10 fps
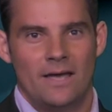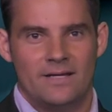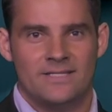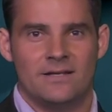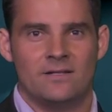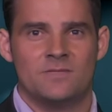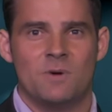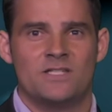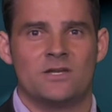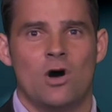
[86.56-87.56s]
Excel is
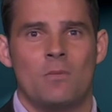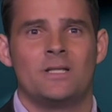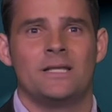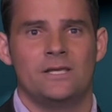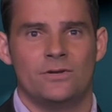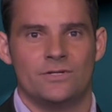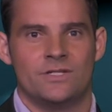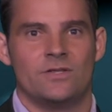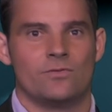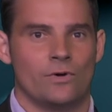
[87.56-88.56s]
most commonly
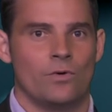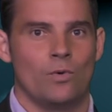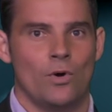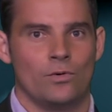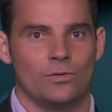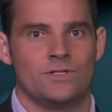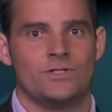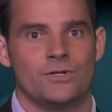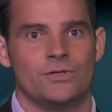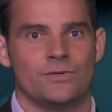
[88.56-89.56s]
used in the real world
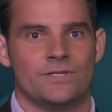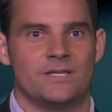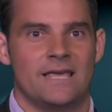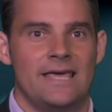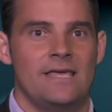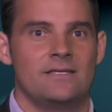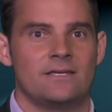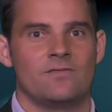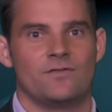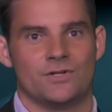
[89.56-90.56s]
due to its ease
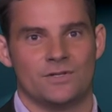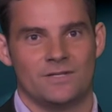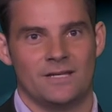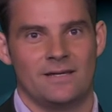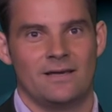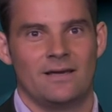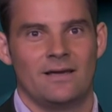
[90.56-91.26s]
and efficiency.